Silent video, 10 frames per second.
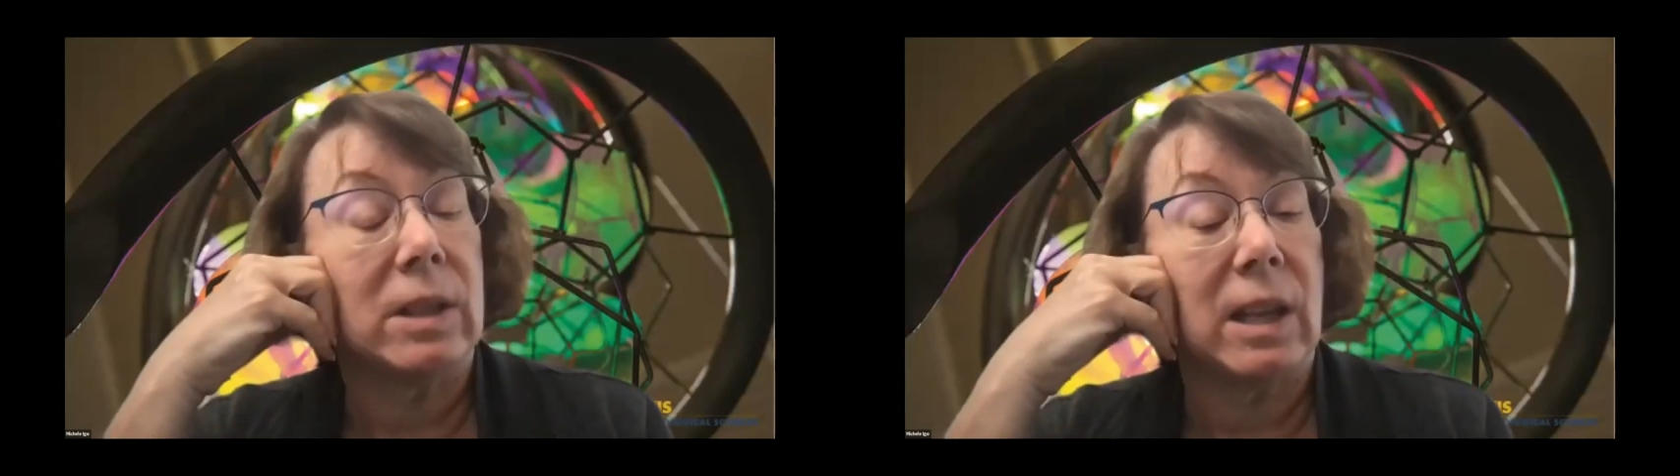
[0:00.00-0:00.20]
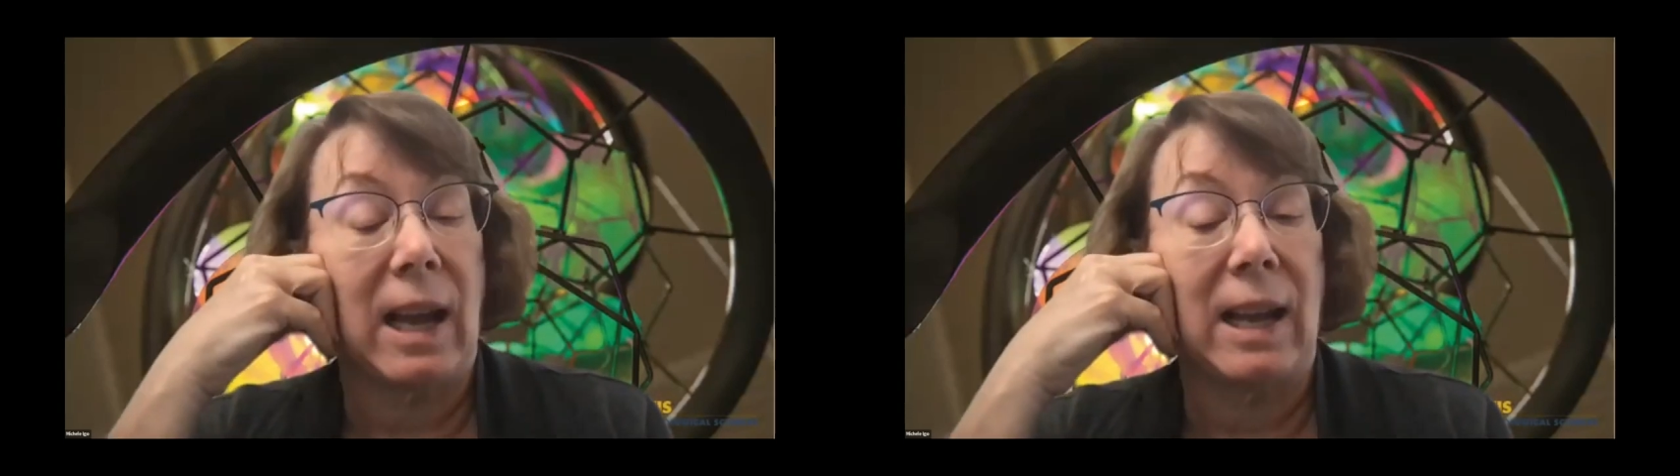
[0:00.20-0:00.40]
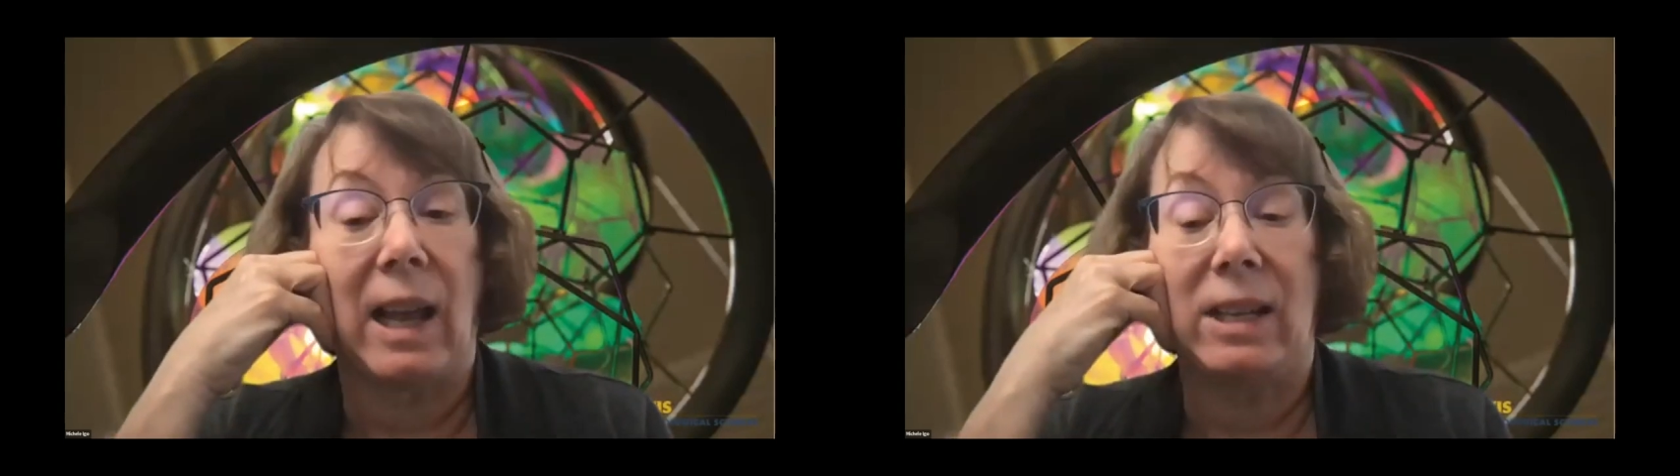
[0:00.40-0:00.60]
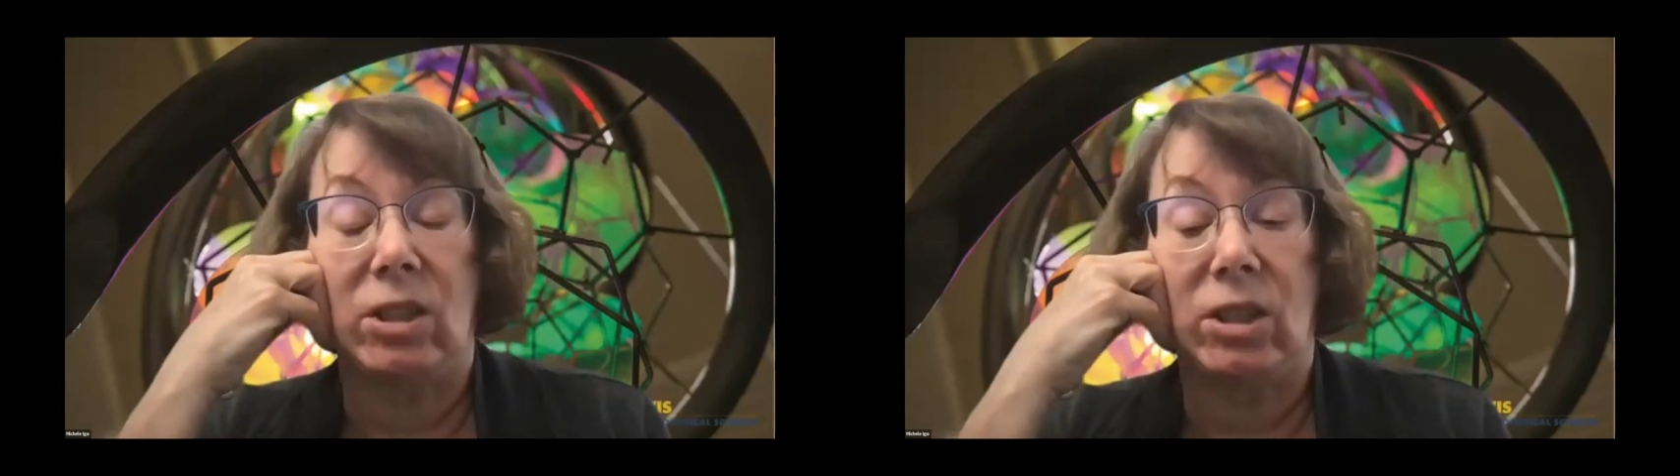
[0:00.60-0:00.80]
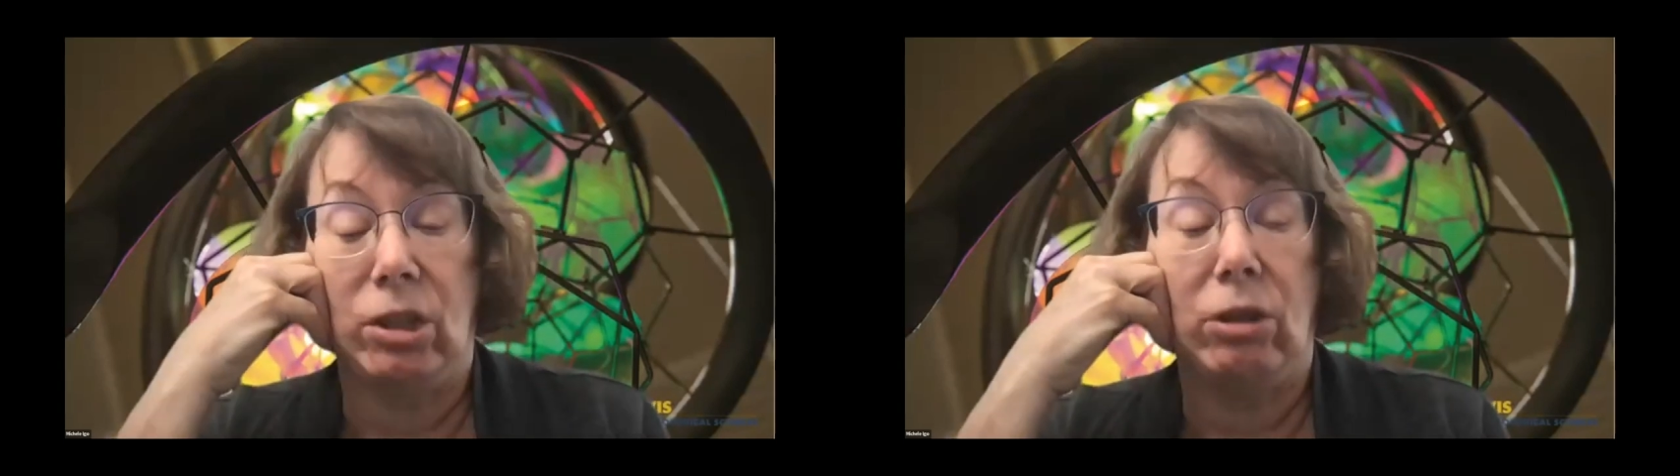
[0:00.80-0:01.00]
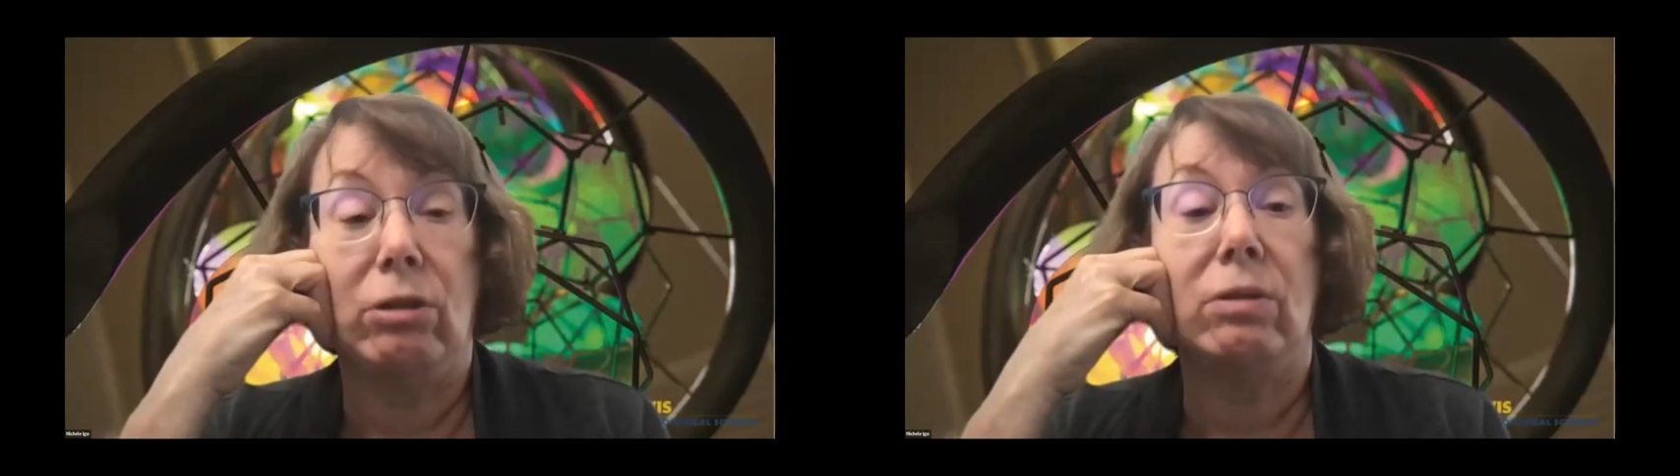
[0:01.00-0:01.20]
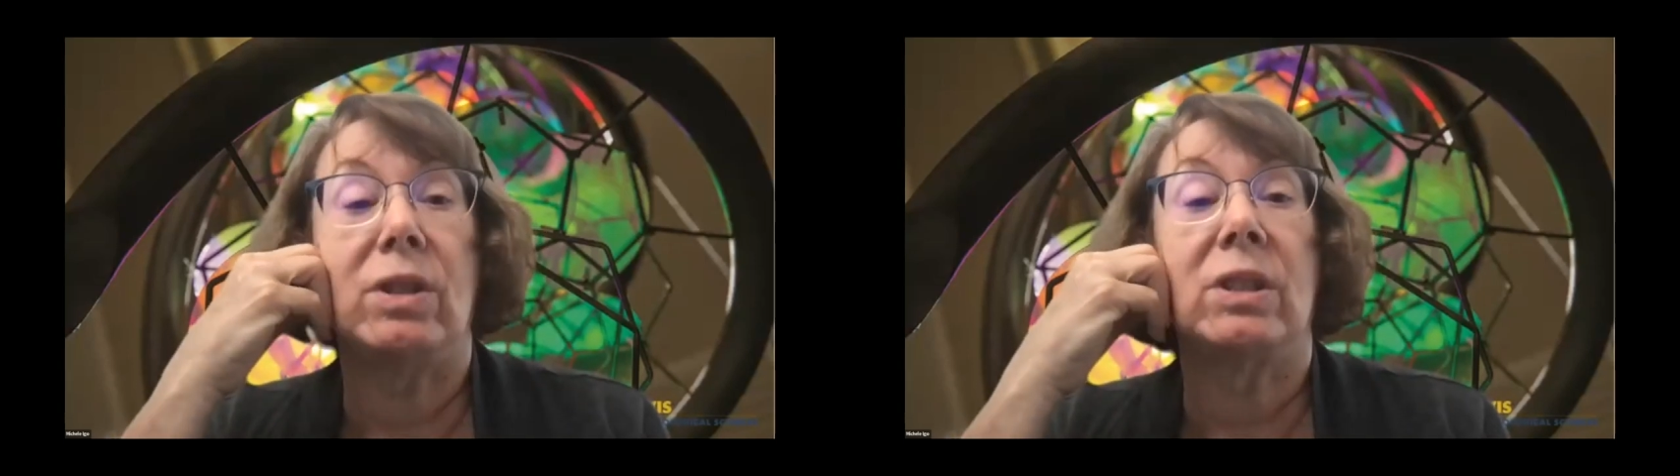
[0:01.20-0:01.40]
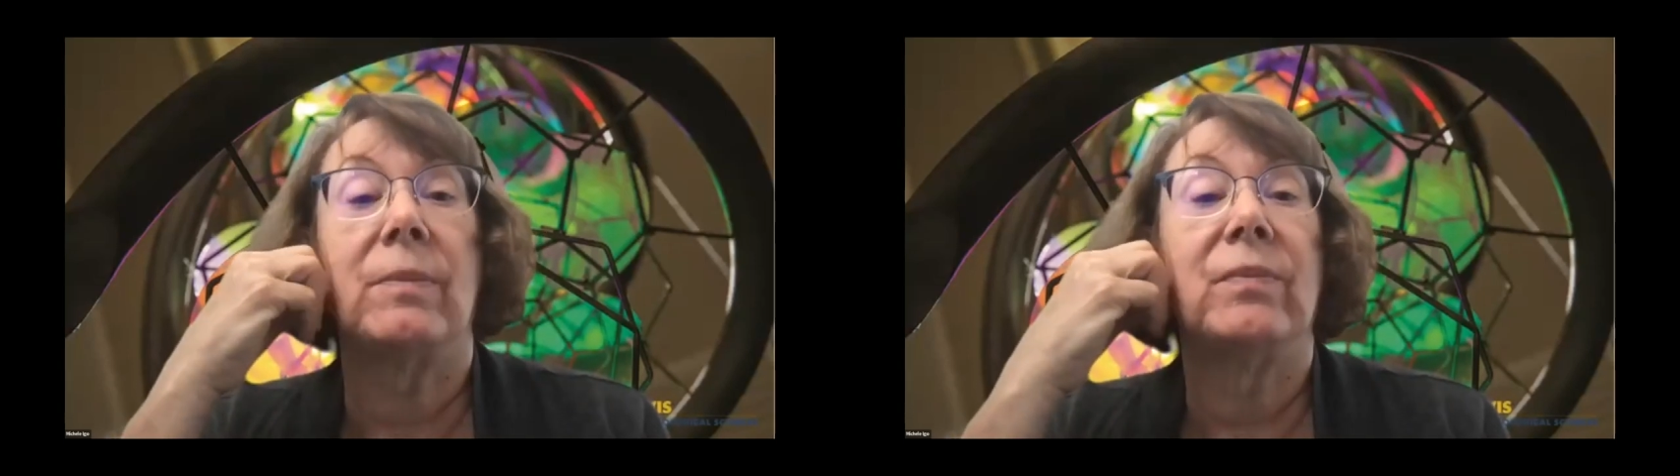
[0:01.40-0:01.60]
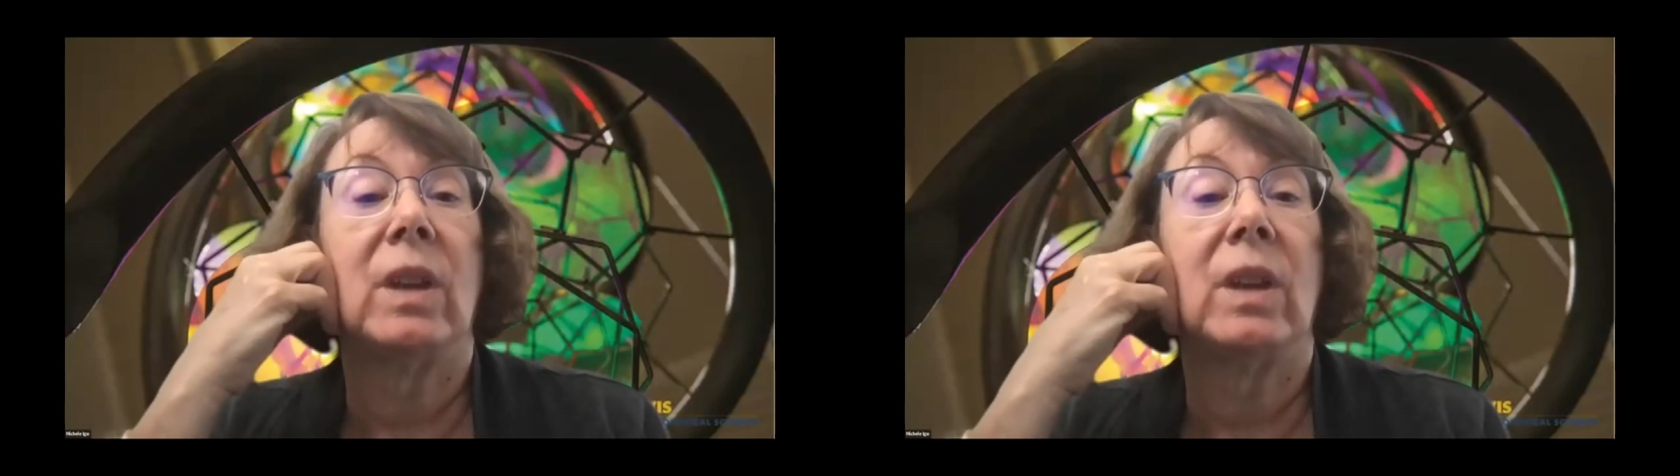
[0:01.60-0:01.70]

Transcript: that I like to use,